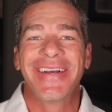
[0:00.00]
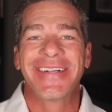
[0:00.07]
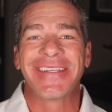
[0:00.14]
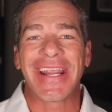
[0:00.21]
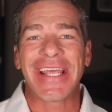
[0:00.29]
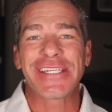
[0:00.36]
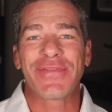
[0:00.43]

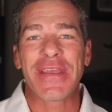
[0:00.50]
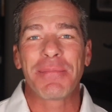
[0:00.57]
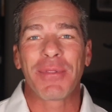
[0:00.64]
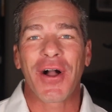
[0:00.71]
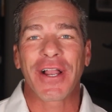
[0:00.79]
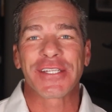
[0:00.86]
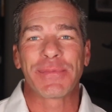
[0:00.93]
Today's
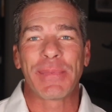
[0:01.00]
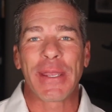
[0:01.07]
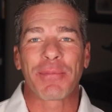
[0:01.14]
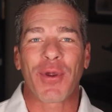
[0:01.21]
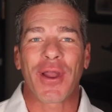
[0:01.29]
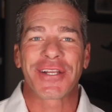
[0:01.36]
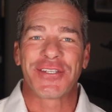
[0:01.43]
vlog is being
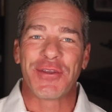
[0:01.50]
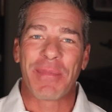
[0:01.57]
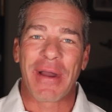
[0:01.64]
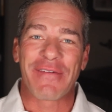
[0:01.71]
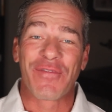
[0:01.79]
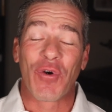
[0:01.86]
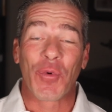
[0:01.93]
brought to you
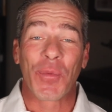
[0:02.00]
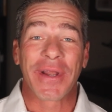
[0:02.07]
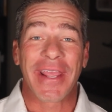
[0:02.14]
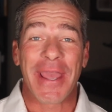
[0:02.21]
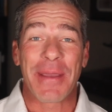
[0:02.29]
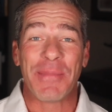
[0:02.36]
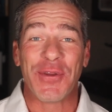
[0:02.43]
by
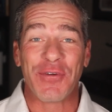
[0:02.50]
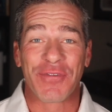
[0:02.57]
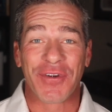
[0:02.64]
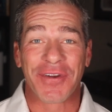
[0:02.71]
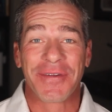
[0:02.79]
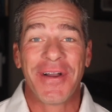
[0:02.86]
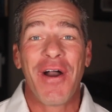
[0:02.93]
401k
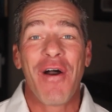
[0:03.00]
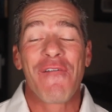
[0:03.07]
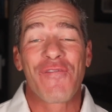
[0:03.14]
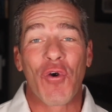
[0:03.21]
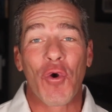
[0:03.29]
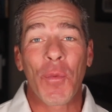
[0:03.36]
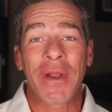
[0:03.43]
Maneuver.
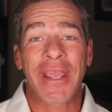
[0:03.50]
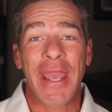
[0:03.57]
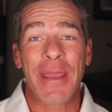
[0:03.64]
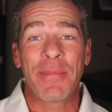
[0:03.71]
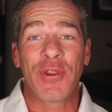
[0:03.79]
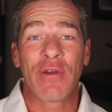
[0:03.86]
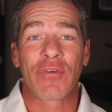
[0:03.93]

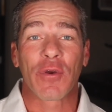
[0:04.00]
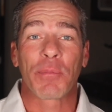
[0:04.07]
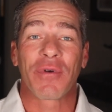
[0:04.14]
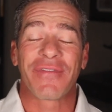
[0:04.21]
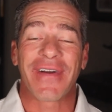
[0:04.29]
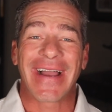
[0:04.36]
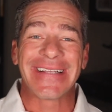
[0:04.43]
401k Maneuver
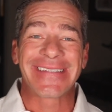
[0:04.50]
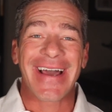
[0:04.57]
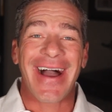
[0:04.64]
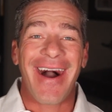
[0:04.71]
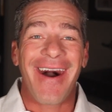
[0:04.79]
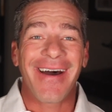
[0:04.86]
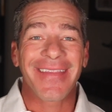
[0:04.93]
provides
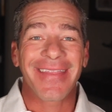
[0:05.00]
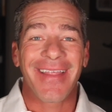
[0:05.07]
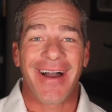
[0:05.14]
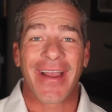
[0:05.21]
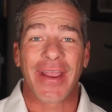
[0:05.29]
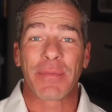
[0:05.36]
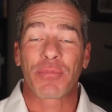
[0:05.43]

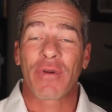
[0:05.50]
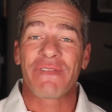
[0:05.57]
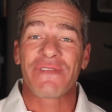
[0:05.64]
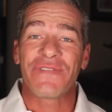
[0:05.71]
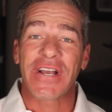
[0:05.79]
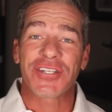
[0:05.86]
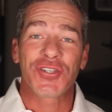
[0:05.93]
online
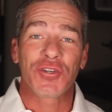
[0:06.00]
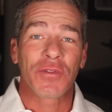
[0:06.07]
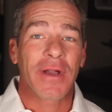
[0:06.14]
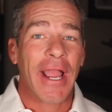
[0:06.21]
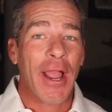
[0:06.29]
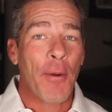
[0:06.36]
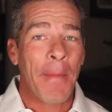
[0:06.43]
professional
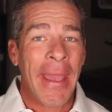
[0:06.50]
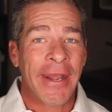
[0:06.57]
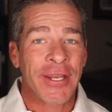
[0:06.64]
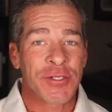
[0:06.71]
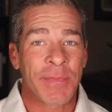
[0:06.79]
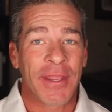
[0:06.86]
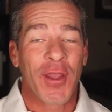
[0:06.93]
account
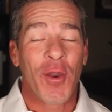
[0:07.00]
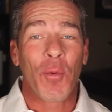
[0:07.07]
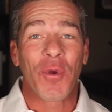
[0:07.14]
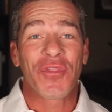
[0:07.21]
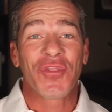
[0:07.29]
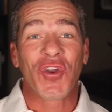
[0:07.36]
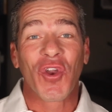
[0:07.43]
management
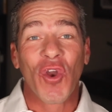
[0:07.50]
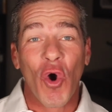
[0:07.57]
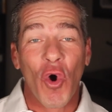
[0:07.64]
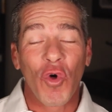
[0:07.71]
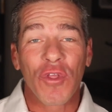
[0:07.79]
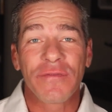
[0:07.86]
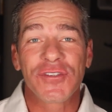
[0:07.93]
with the
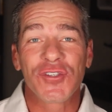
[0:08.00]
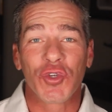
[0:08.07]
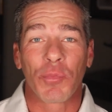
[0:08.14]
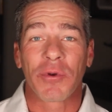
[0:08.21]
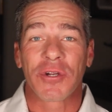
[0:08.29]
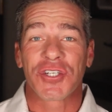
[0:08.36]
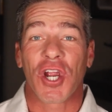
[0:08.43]
goal of
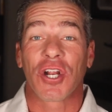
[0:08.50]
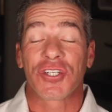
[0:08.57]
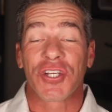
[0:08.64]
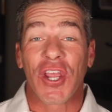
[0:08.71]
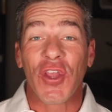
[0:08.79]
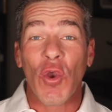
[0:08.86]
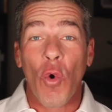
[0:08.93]

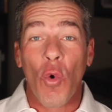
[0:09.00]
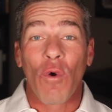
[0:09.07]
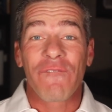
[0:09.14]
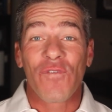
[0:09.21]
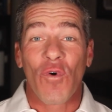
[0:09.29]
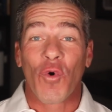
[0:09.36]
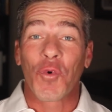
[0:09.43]
supercharging your
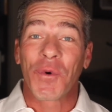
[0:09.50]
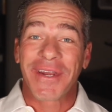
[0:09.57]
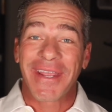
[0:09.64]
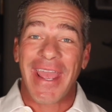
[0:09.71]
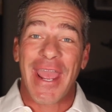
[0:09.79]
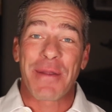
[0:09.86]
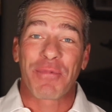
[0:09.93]

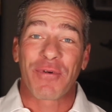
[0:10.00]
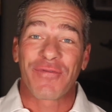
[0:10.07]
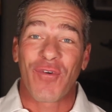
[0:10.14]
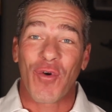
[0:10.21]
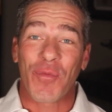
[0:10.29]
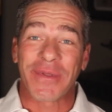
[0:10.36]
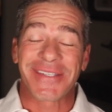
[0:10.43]
401k
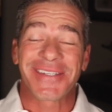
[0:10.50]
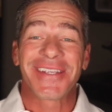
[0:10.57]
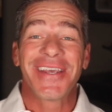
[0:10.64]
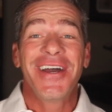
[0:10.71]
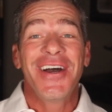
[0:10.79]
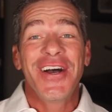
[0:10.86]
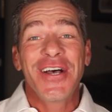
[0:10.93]
performance.
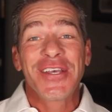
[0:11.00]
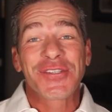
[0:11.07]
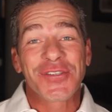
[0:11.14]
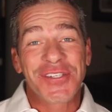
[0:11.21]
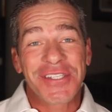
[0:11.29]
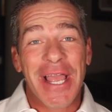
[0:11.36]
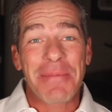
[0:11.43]
So
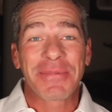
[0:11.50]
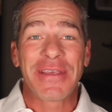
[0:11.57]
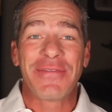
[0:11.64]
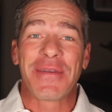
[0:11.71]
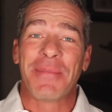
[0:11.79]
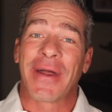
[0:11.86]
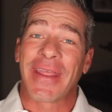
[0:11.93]
stop
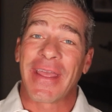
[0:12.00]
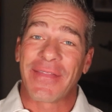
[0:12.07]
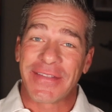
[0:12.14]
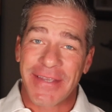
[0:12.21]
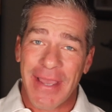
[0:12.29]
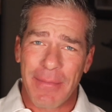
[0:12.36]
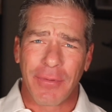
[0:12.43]
leaving money on the
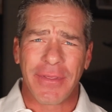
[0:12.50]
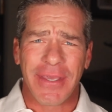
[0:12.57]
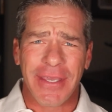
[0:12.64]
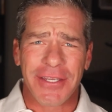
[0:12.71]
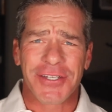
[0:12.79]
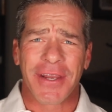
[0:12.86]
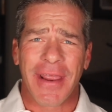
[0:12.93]
table
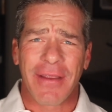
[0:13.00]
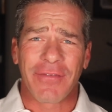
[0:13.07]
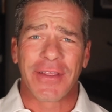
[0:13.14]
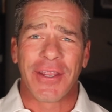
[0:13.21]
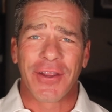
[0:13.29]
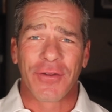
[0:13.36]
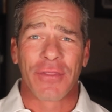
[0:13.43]
each and
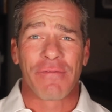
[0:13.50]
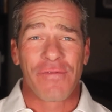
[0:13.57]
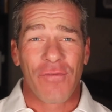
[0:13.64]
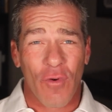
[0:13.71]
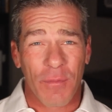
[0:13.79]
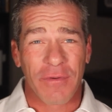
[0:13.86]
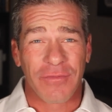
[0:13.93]
every year in the
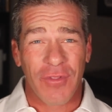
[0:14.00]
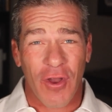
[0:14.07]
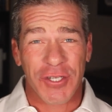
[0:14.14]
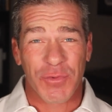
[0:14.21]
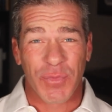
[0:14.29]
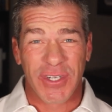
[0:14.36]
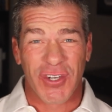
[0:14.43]
form of
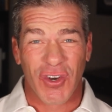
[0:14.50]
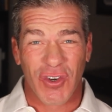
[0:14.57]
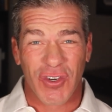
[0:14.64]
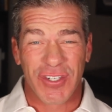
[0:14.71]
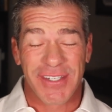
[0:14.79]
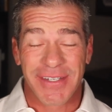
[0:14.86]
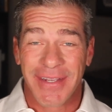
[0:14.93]
lost
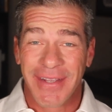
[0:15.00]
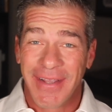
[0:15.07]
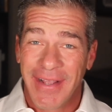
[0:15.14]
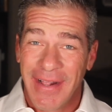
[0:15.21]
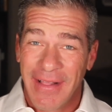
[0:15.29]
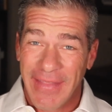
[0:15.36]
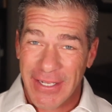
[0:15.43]
returns.
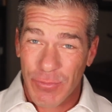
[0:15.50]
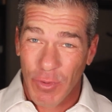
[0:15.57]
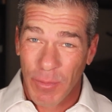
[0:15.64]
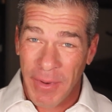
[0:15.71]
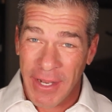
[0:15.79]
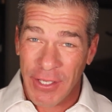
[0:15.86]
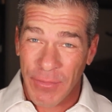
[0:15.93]
That's real
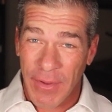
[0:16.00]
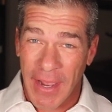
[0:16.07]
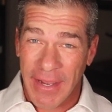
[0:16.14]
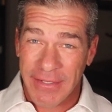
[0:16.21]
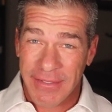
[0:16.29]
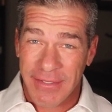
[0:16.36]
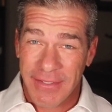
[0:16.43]
money, you
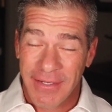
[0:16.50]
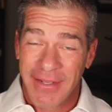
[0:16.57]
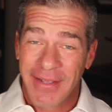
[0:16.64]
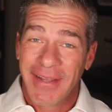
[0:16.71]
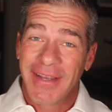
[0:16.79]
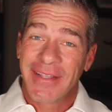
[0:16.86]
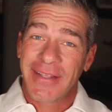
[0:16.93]
guys.
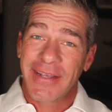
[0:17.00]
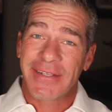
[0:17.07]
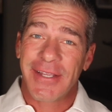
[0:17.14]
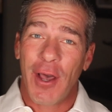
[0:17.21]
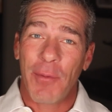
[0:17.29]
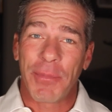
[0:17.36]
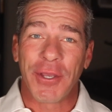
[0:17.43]
Let us
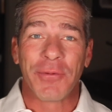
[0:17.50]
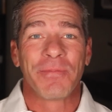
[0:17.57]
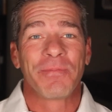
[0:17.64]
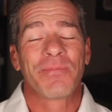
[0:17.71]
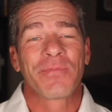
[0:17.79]
help you.